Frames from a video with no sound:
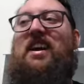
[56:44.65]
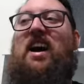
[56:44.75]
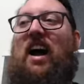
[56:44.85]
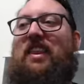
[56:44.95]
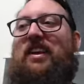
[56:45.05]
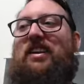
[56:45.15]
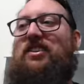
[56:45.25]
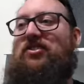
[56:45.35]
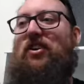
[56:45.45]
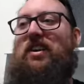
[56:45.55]
I think
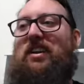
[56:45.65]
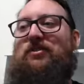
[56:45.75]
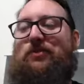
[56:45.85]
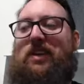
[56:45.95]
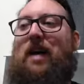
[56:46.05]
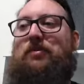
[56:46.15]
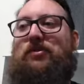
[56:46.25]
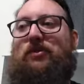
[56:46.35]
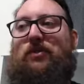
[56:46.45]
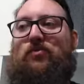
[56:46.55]
Custodians would
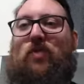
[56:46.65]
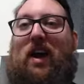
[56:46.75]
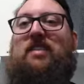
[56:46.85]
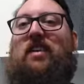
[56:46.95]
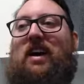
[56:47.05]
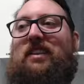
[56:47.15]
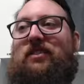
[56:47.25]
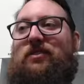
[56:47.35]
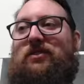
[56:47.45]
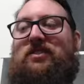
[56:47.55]
absolutely wreck Titan
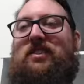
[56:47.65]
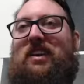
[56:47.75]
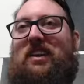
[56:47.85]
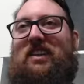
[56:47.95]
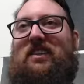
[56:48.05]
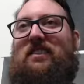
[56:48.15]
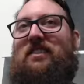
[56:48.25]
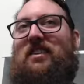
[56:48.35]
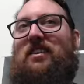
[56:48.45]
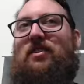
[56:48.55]
Lords in
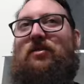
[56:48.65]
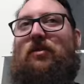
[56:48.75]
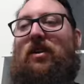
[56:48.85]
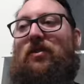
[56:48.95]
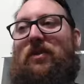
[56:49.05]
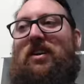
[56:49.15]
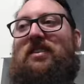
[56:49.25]
one-on-one.